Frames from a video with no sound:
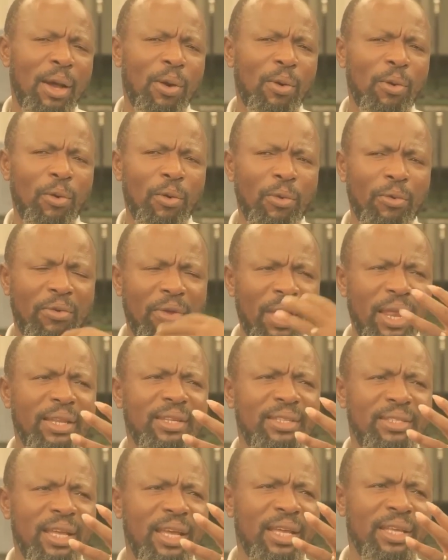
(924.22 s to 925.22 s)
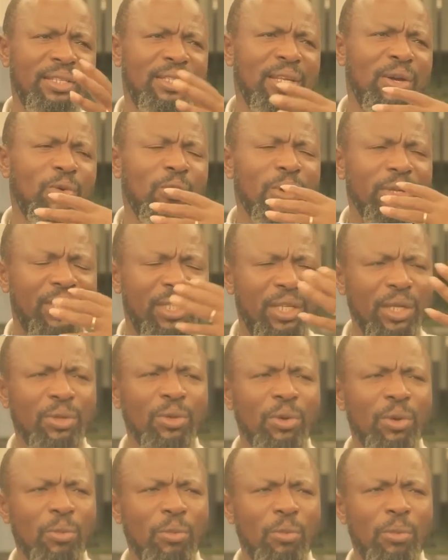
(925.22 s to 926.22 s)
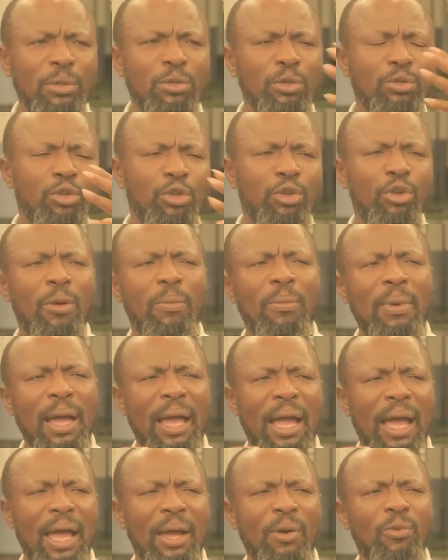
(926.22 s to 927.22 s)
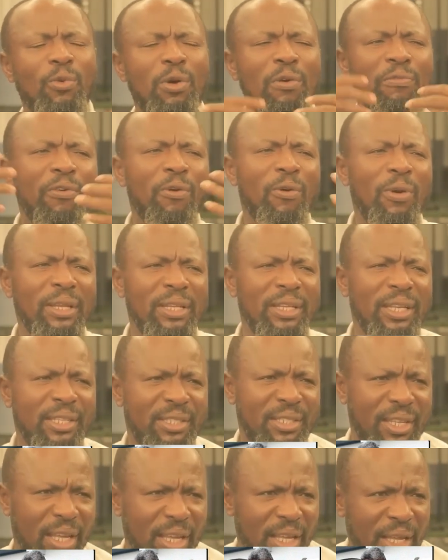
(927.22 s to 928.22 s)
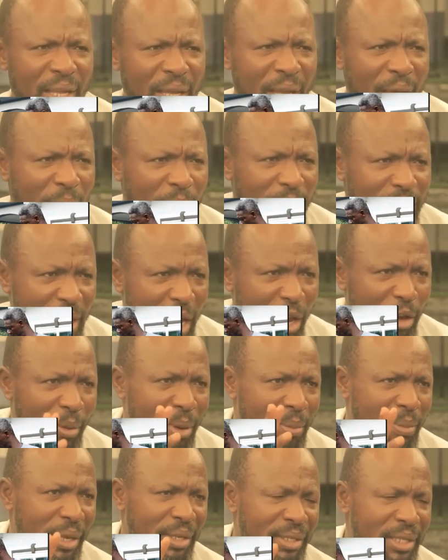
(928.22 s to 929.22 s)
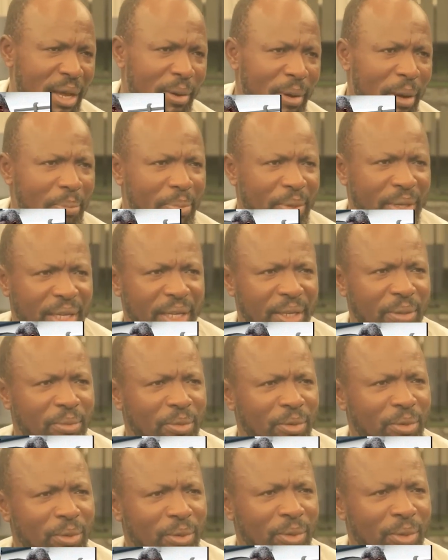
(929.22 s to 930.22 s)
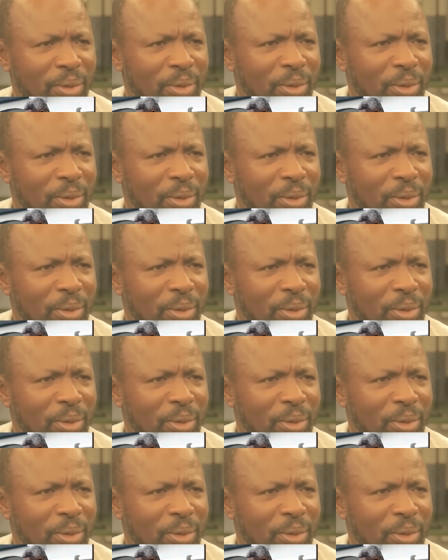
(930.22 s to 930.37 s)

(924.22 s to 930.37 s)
Oh, Shane saying, say, we chino, but to your man, we forward in this thing. Oh, San Roman, some are picking.